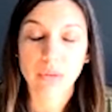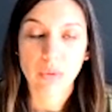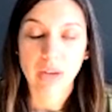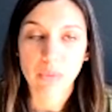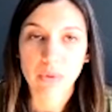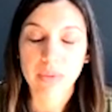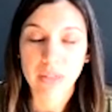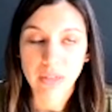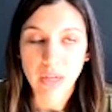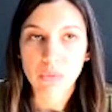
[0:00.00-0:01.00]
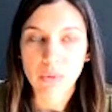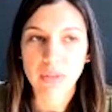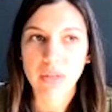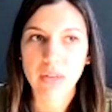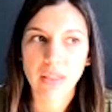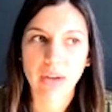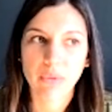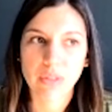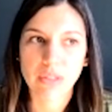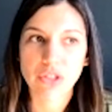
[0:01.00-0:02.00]
white woman, young woman,
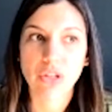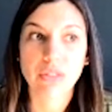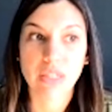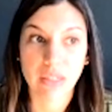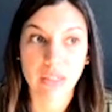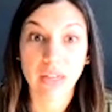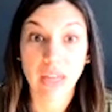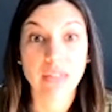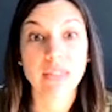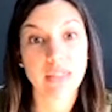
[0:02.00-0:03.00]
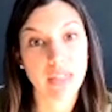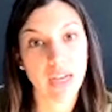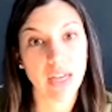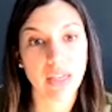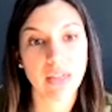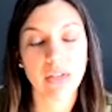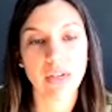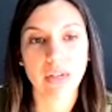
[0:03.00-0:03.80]
that was assaulted and did die.